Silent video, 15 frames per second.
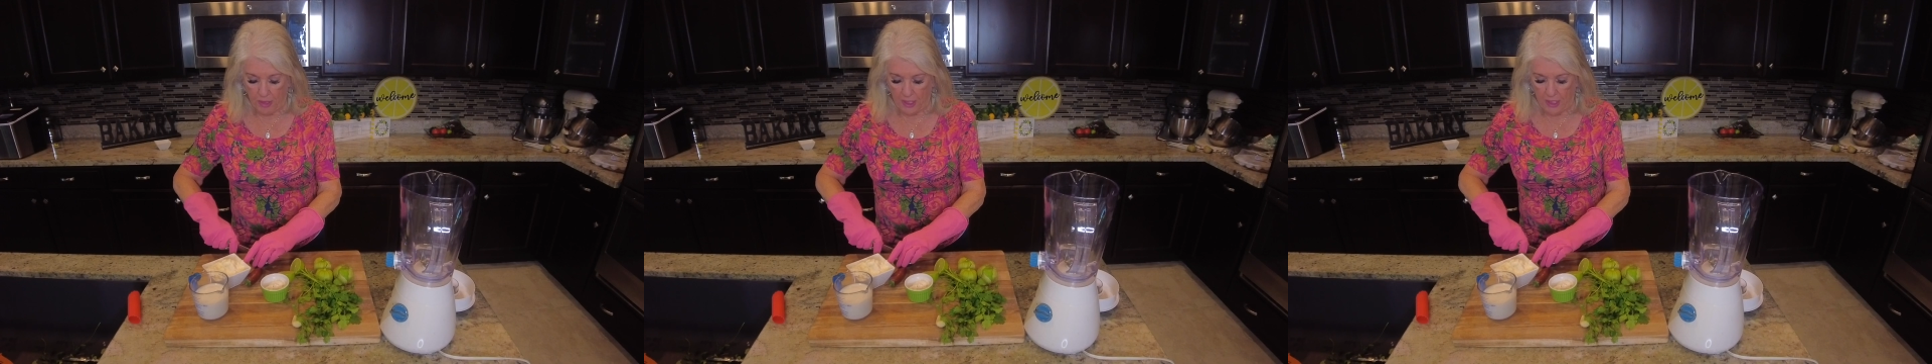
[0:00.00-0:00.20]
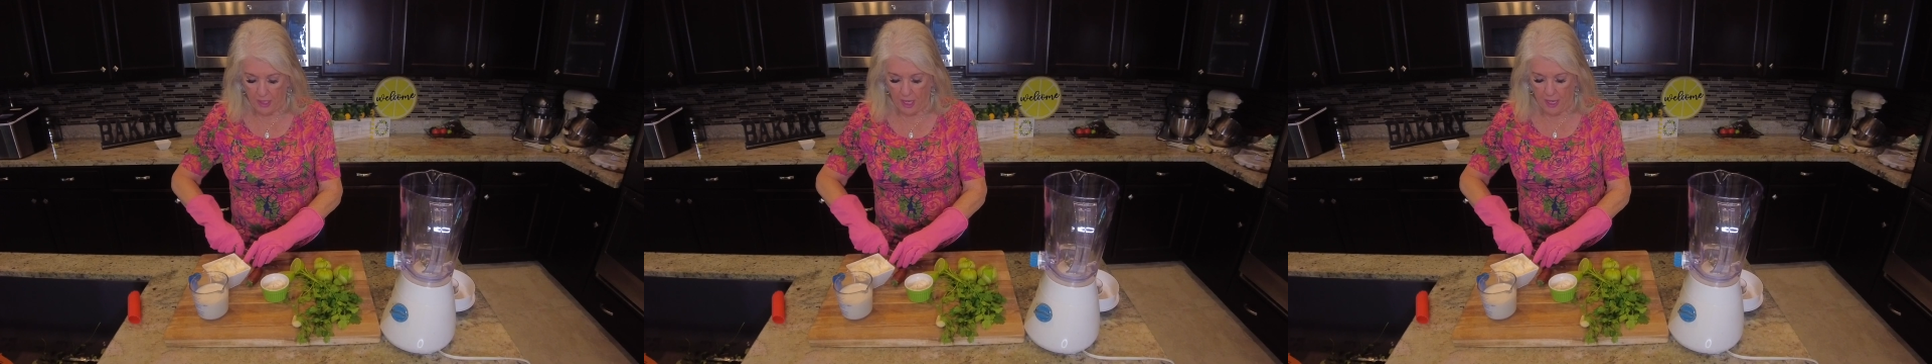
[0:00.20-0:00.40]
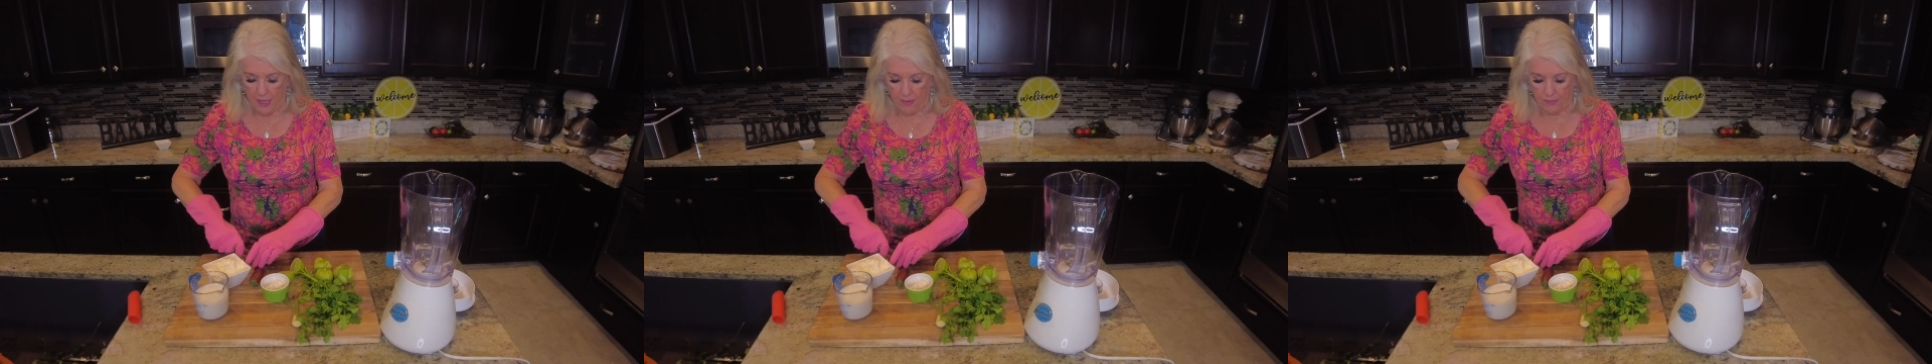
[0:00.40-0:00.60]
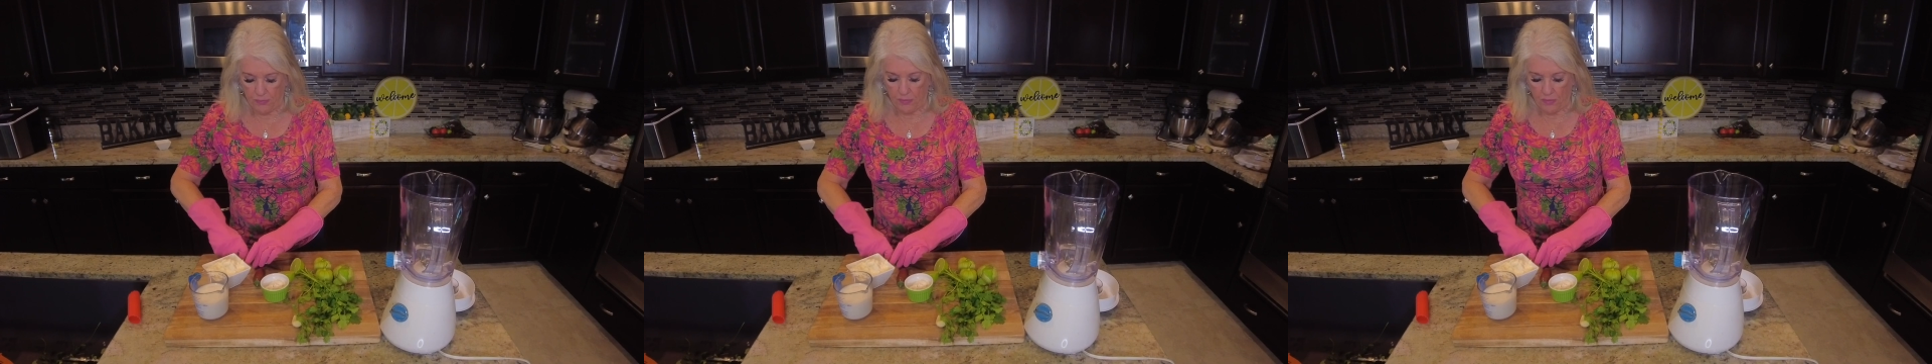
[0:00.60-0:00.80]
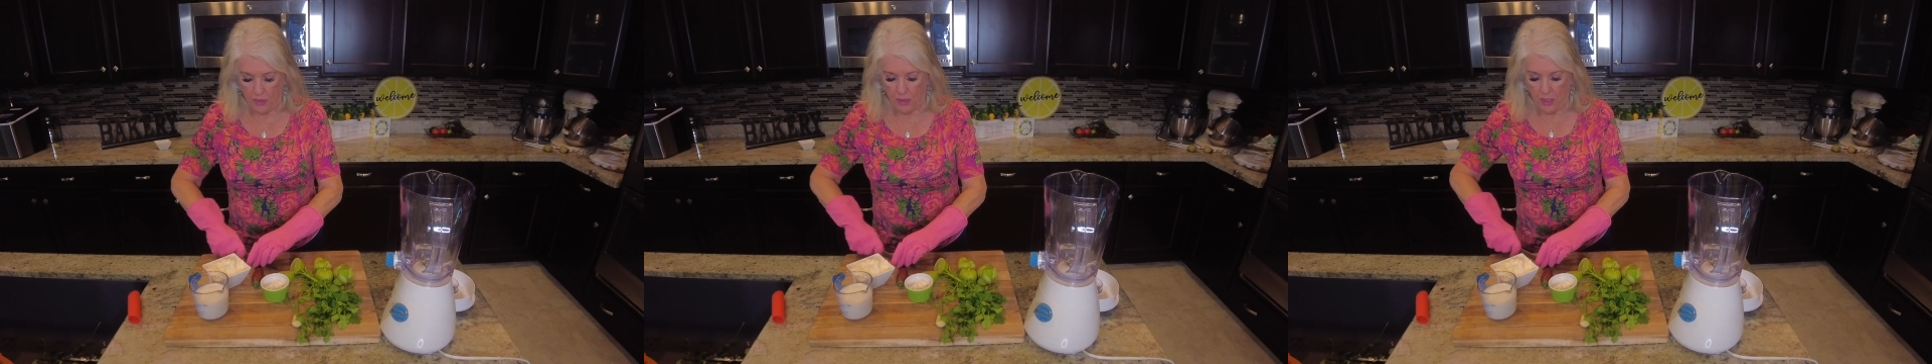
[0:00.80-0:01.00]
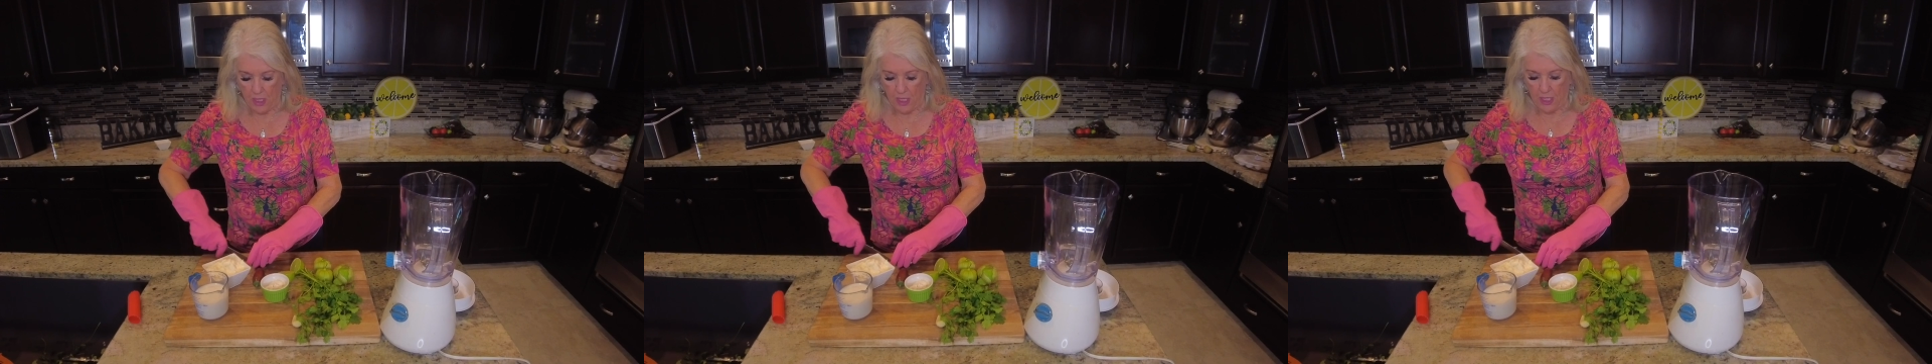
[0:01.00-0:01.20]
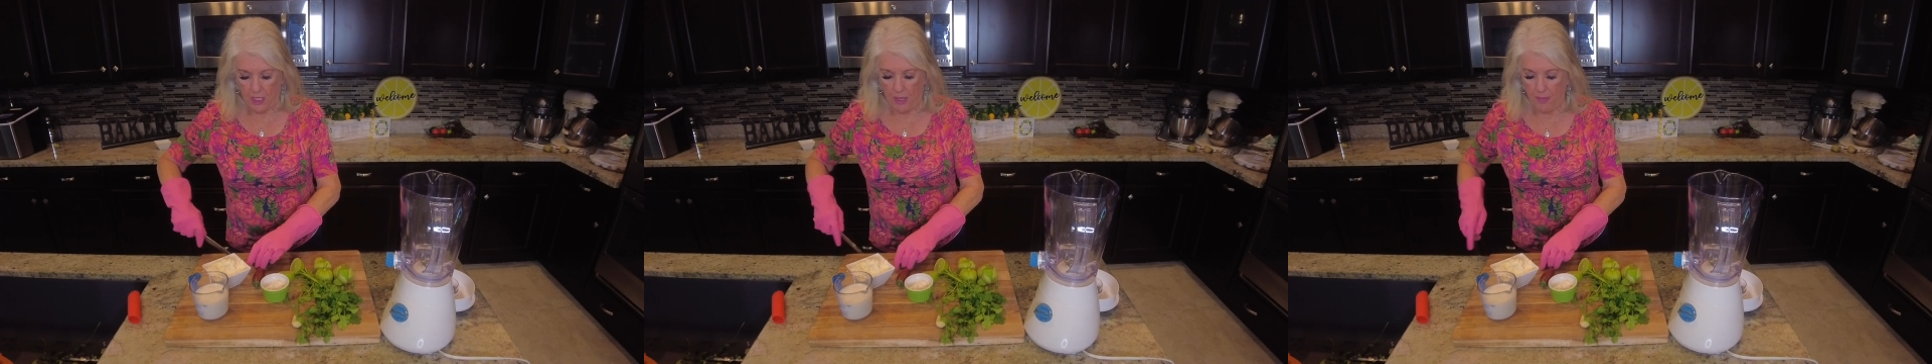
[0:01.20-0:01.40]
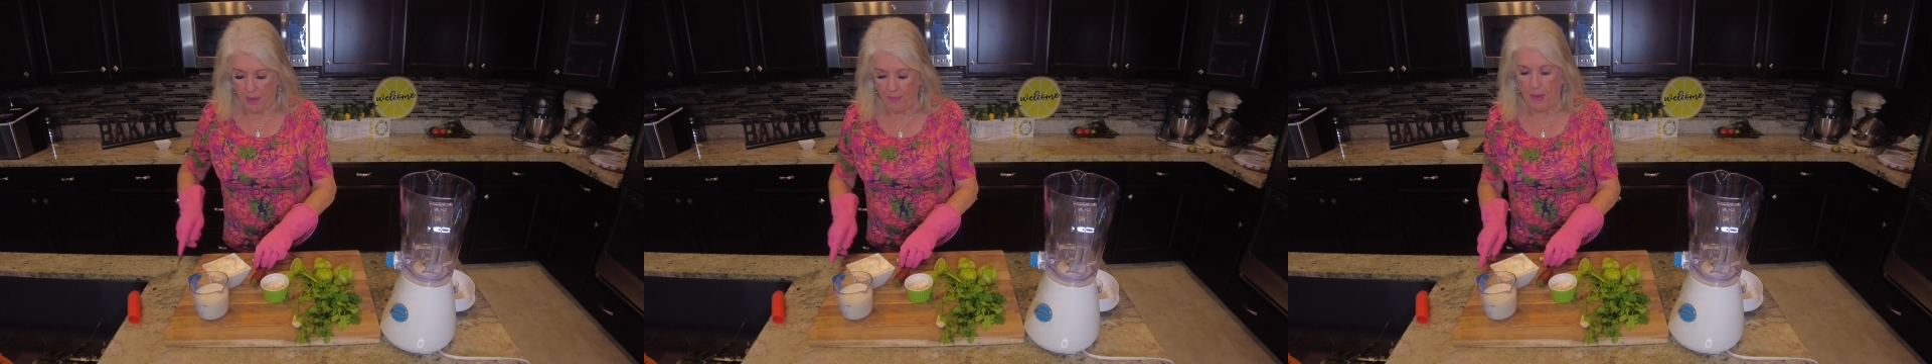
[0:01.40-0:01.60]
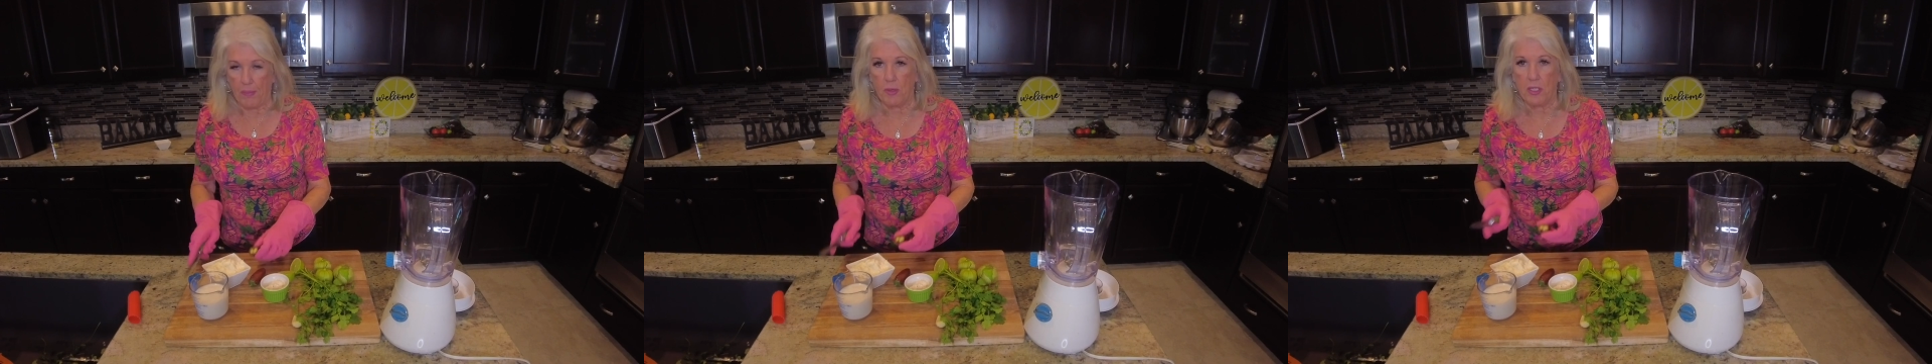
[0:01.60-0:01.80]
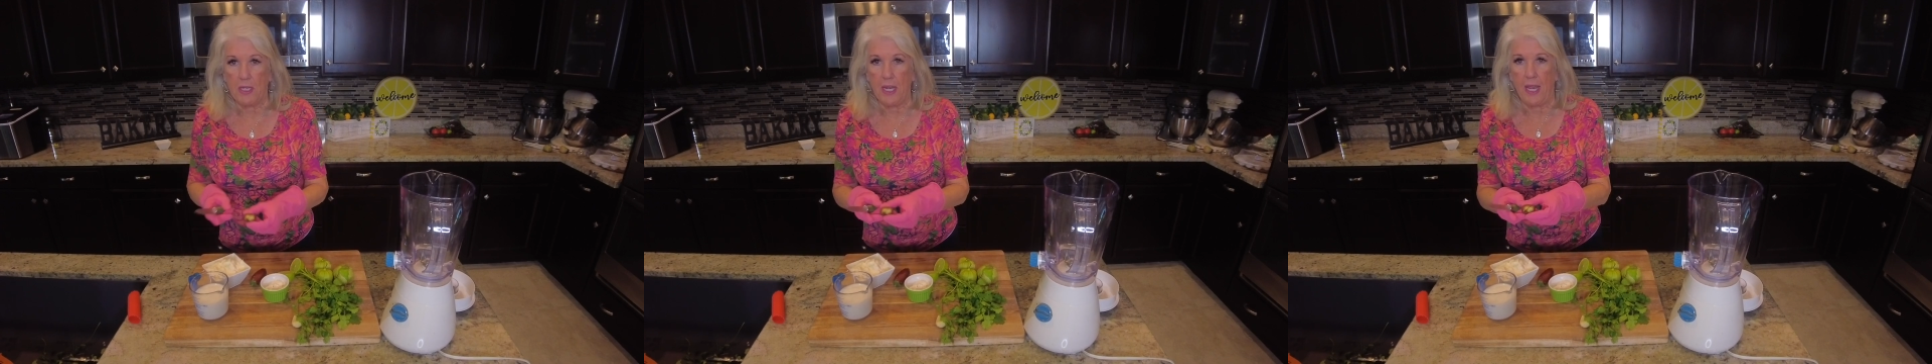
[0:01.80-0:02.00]
to cut my
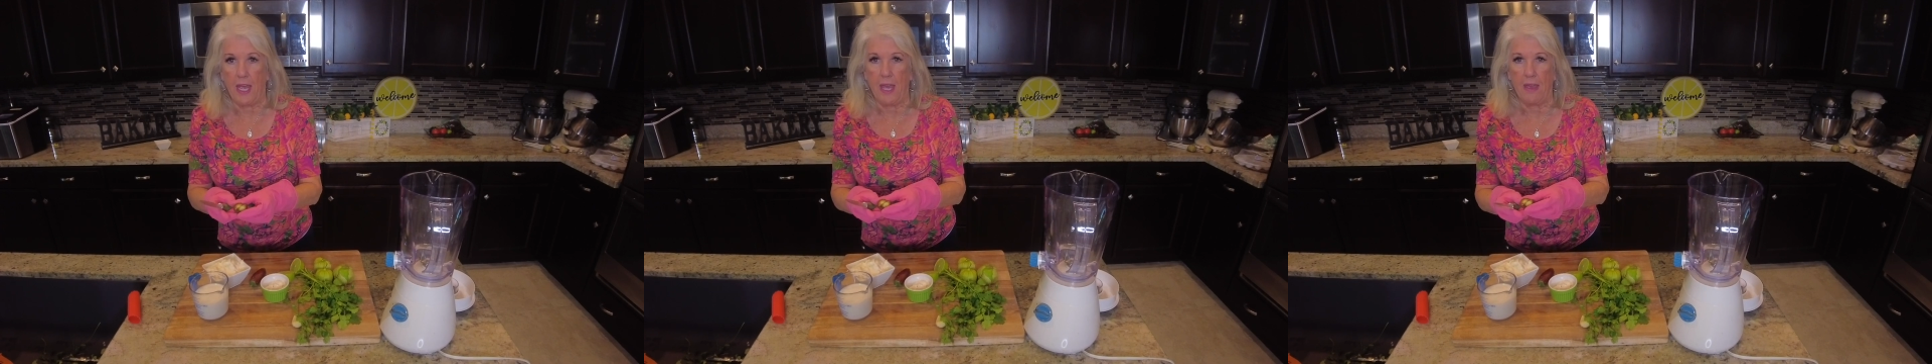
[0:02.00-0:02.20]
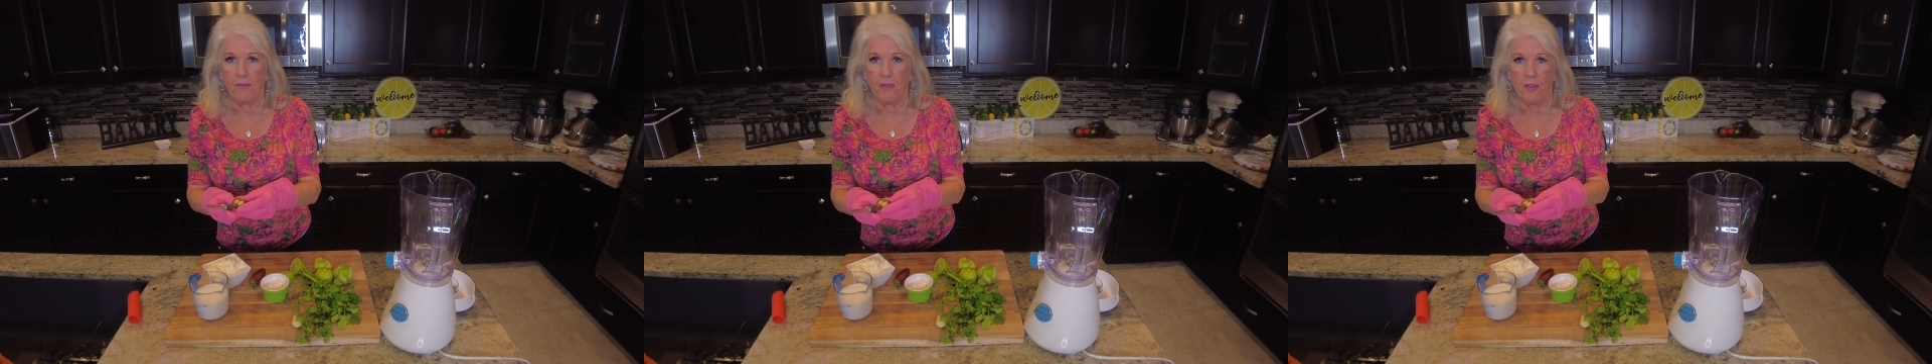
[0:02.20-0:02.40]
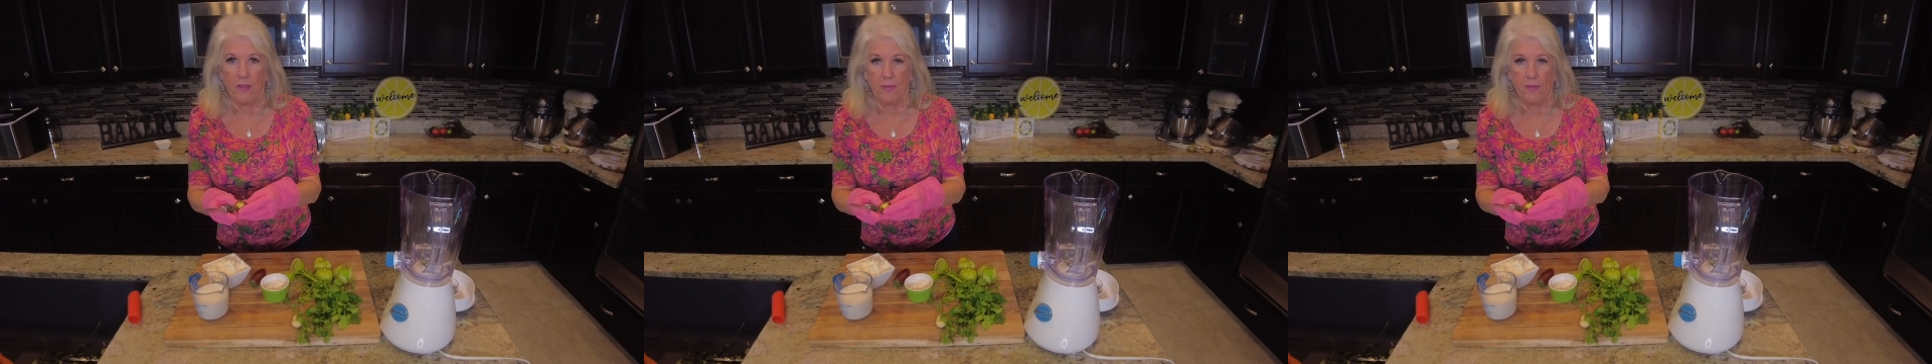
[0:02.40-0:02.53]
peppers in half